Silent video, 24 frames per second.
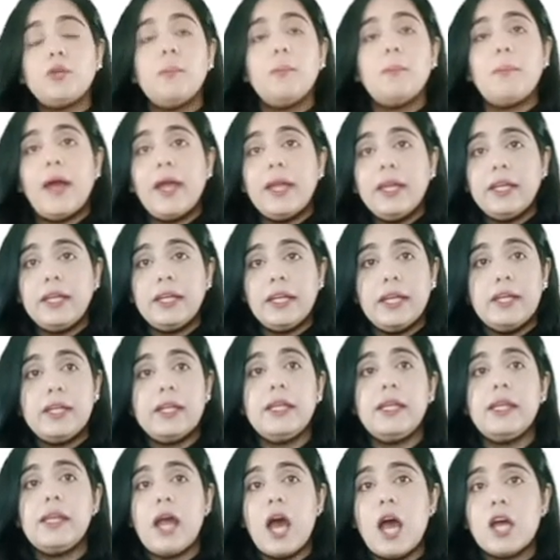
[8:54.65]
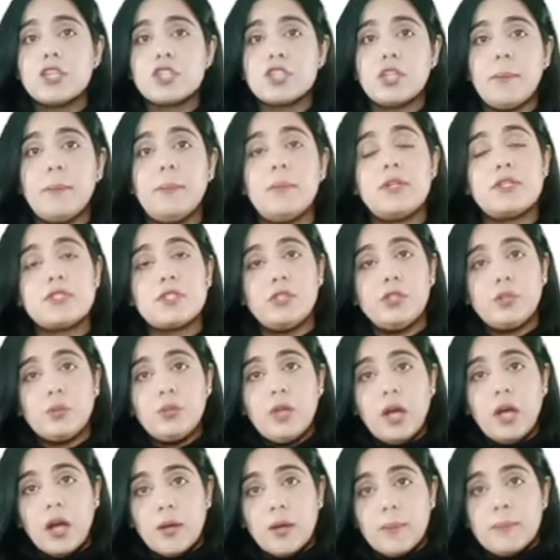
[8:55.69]
migrate in large numbers into
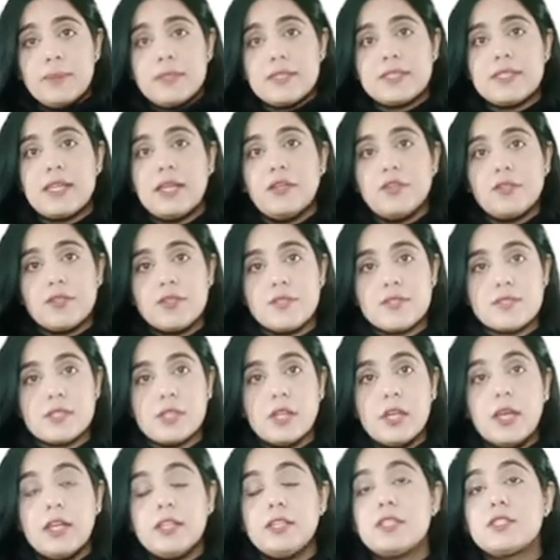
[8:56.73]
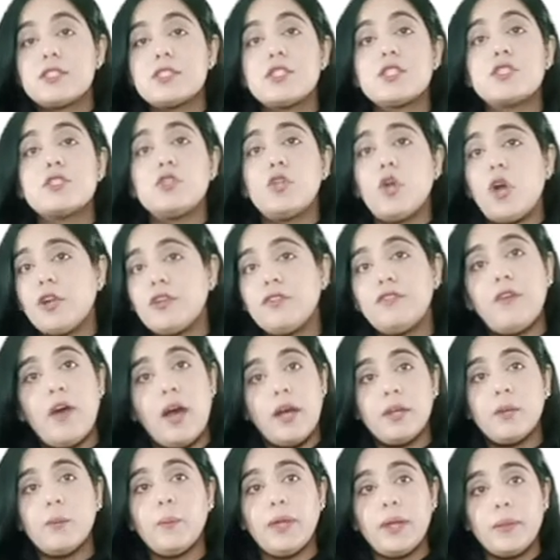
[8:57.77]
the urban centers. This is not
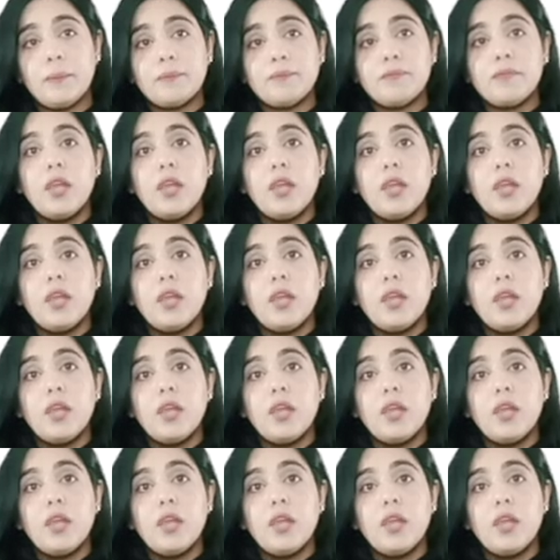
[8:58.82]
far away.